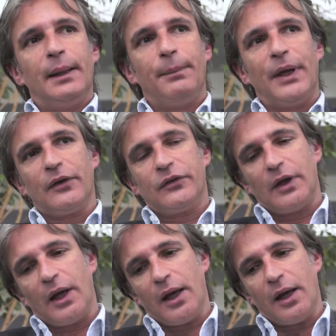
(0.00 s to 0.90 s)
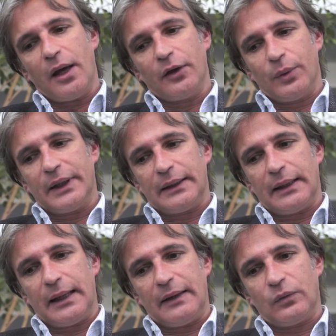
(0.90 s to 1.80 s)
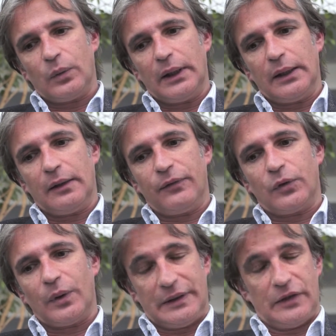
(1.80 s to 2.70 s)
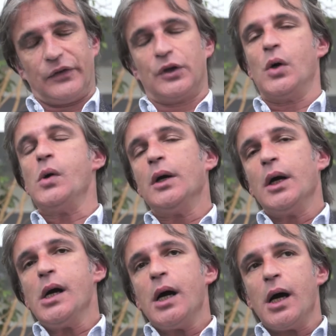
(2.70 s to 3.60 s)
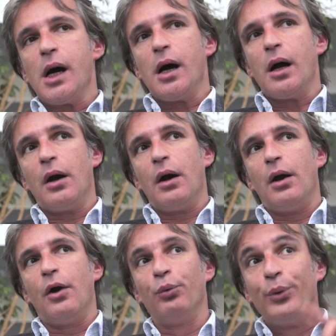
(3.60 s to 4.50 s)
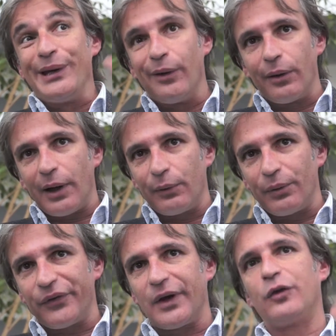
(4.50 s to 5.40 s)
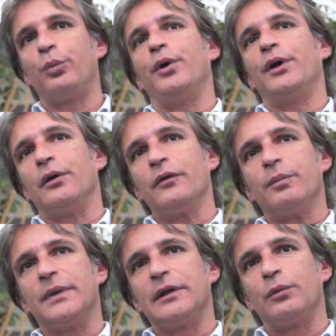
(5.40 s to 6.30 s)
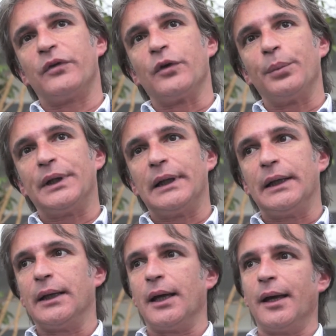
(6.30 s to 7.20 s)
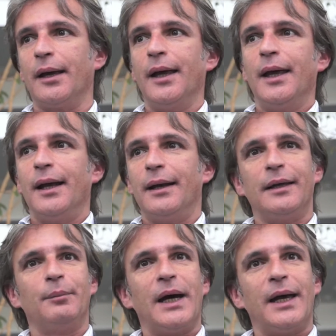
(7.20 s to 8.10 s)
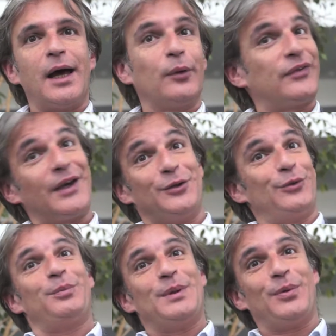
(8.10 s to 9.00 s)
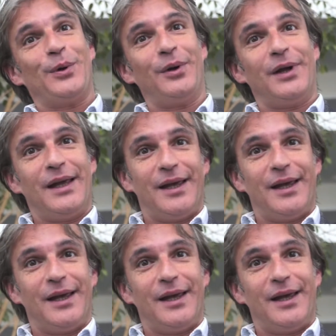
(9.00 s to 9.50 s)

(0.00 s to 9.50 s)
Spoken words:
But, and we had as well 20 years ago a real, I will say, experience, but it was completely led by outsider people,